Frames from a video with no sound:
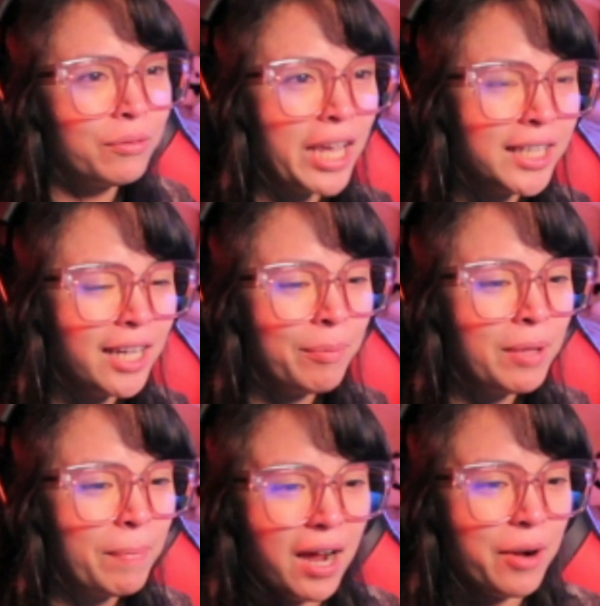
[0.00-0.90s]
dating up
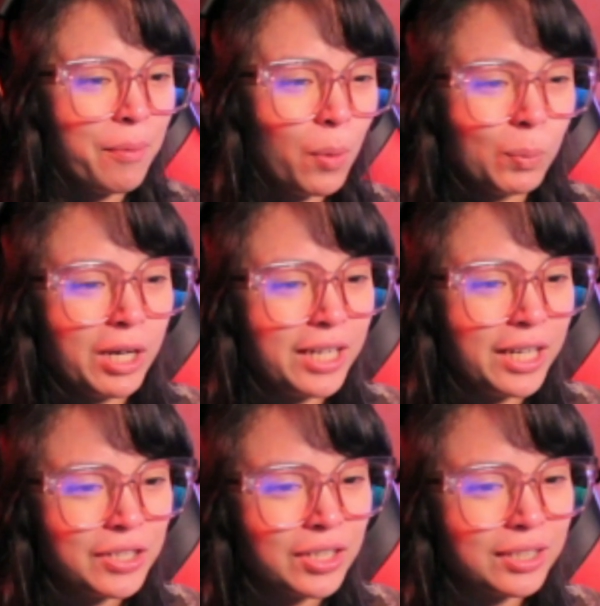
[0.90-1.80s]
na pala ng
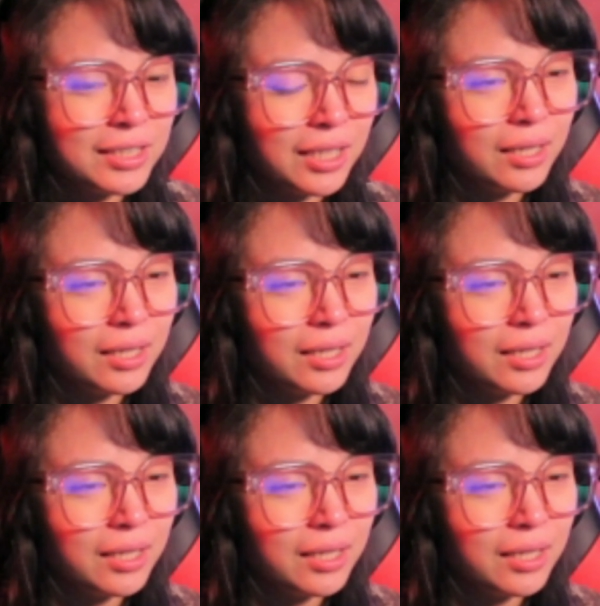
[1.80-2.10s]
Mobile Legends.